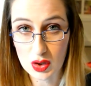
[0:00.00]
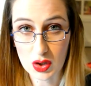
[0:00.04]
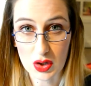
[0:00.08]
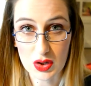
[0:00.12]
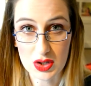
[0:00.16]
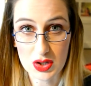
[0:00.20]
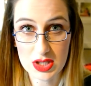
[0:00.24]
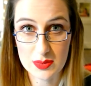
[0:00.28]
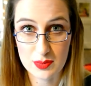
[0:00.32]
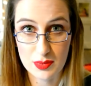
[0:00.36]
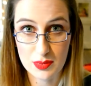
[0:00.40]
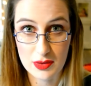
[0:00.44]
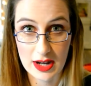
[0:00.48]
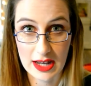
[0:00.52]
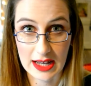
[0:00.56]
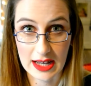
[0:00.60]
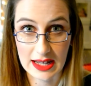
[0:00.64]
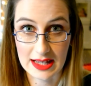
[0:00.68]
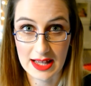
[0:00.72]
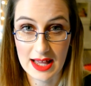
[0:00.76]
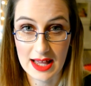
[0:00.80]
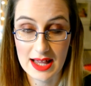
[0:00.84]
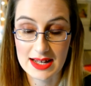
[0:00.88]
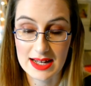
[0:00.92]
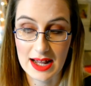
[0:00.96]
or spring?
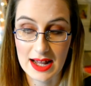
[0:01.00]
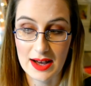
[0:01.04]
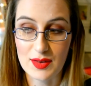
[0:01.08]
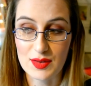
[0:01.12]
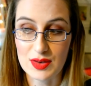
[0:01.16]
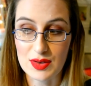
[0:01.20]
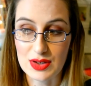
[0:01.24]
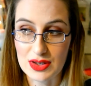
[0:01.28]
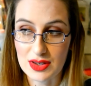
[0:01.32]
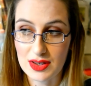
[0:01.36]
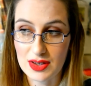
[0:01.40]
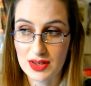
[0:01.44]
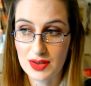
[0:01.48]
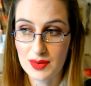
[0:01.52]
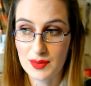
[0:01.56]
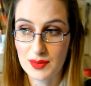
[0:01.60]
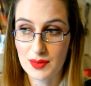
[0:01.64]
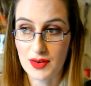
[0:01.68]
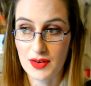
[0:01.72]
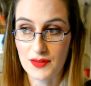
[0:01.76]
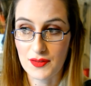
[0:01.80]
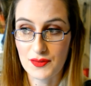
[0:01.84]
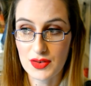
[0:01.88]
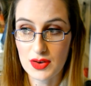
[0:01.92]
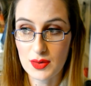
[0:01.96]
Now,
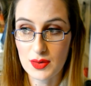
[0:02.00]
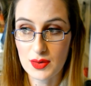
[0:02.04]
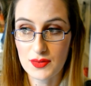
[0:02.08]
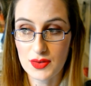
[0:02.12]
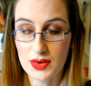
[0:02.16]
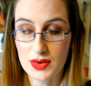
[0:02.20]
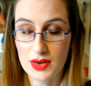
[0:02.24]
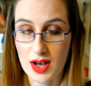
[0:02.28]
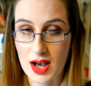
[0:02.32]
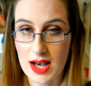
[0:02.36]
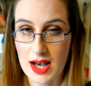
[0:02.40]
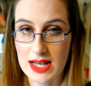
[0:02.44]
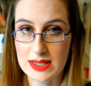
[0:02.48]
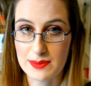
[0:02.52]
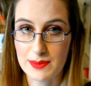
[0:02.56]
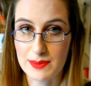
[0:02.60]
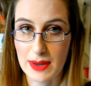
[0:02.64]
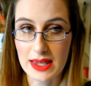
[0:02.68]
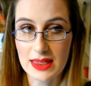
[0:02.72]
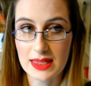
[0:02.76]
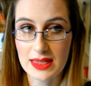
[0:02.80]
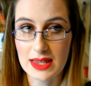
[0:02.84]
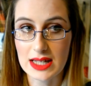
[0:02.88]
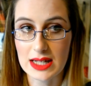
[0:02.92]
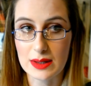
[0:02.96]
a few of you guys may
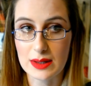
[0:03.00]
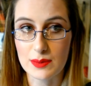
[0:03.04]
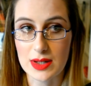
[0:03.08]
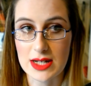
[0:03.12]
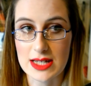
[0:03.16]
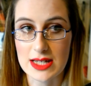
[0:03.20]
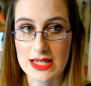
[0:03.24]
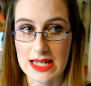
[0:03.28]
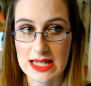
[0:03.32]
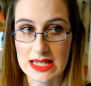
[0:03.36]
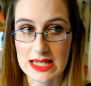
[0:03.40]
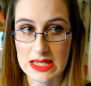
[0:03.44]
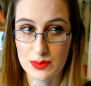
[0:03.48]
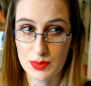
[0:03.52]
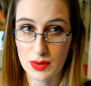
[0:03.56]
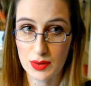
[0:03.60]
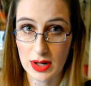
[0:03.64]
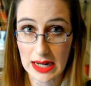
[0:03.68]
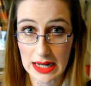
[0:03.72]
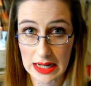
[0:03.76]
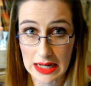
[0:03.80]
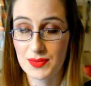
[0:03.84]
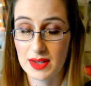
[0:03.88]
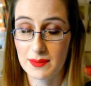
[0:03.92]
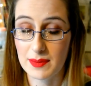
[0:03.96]
think I'm going to say
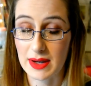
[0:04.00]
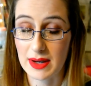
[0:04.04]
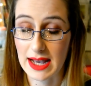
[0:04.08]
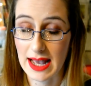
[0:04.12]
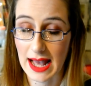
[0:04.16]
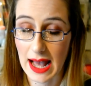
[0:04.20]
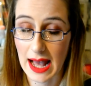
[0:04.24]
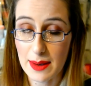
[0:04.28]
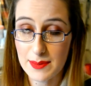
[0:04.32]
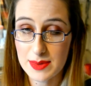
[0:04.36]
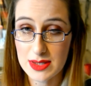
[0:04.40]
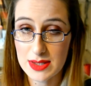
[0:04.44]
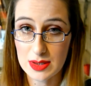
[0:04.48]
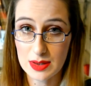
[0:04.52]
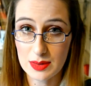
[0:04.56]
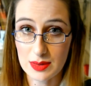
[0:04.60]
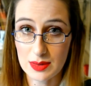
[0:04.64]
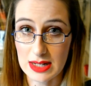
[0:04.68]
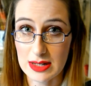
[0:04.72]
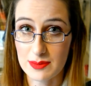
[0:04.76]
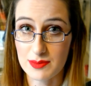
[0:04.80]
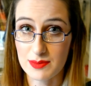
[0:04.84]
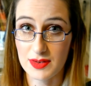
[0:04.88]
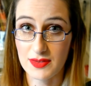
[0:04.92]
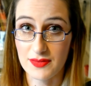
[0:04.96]
spring, but I
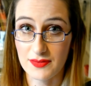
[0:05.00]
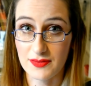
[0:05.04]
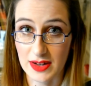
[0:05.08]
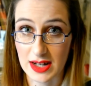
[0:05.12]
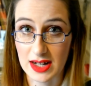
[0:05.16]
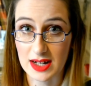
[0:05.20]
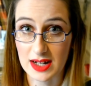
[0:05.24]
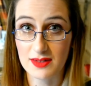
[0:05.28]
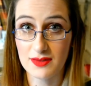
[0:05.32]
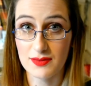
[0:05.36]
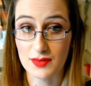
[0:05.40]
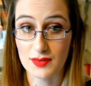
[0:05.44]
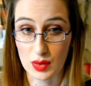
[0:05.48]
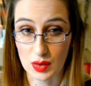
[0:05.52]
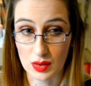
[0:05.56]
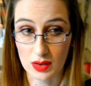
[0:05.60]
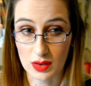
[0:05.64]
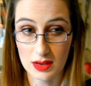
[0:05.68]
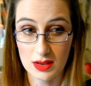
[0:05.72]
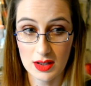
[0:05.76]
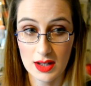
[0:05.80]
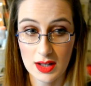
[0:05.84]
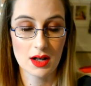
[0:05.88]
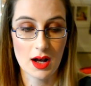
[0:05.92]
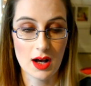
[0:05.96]
absolutely prefer
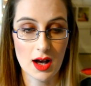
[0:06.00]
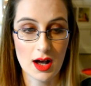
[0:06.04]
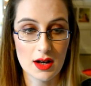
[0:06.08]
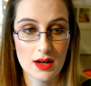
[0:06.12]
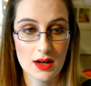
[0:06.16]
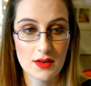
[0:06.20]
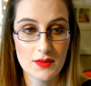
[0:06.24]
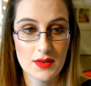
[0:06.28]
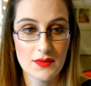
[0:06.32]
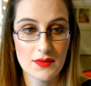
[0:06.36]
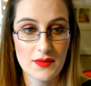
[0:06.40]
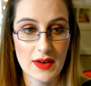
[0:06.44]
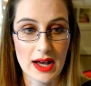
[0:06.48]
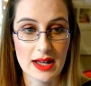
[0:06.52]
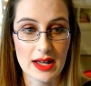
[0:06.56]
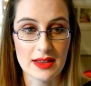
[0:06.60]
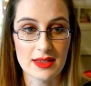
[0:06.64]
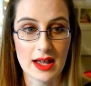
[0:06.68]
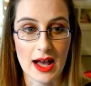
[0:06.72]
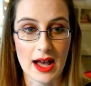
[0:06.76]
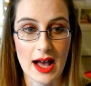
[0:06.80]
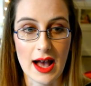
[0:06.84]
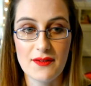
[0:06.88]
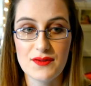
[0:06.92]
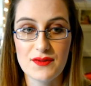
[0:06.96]
fall. I love the fact
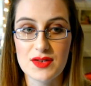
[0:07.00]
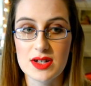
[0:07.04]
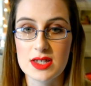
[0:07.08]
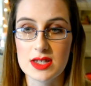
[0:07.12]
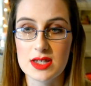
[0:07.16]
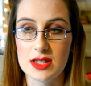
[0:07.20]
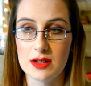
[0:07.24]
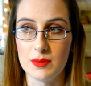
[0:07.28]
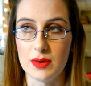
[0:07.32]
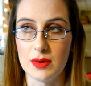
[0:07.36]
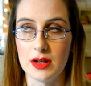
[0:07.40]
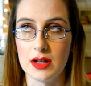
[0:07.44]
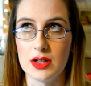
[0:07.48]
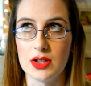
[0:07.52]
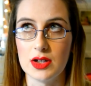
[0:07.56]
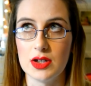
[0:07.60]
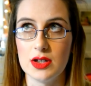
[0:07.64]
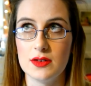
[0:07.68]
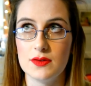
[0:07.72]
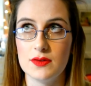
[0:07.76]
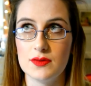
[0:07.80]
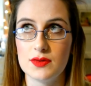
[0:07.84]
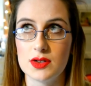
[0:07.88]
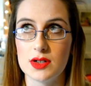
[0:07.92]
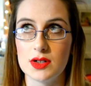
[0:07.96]
that after summer,
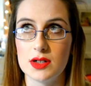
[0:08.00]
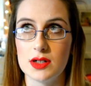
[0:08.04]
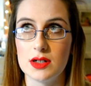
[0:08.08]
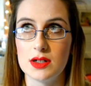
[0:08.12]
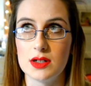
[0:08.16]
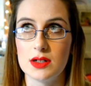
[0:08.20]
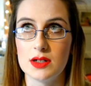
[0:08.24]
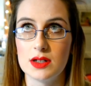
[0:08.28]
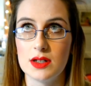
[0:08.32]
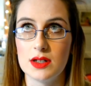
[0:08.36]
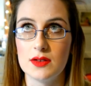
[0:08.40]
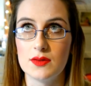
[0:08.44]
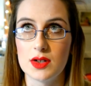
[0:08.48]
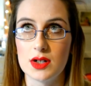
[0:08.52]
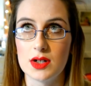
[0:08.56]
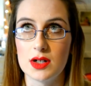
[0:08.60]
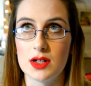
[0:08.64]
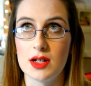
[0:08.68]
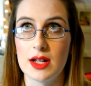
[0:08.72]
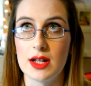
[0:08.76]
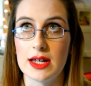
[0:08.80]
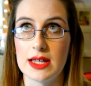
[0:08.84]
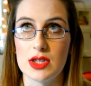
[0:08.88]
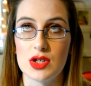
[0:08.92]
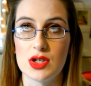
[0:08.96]
you've gotten
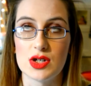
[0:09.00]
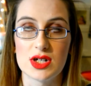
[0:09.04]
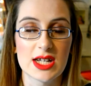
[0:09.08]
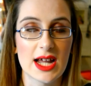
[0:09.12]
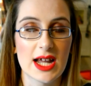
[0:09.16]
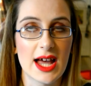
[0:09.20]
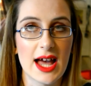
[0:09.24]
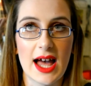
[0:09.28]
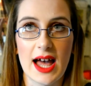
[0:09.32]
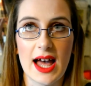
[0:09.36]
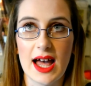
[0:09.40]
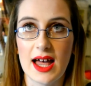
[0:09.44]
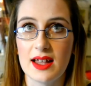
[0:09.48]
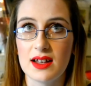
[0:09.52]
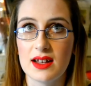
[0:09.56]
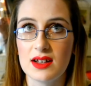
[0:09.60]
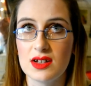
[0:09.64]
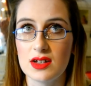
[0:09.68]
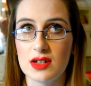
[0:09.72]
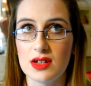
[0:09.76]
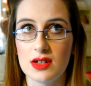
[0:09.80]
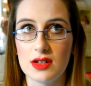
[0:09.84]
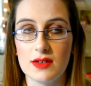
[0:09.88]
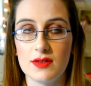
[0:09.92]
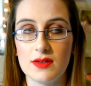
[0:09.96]
like your tan,
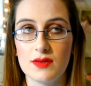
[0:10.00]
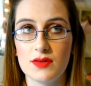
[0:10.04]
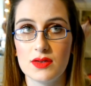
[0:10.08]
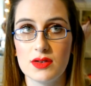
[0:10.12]
you've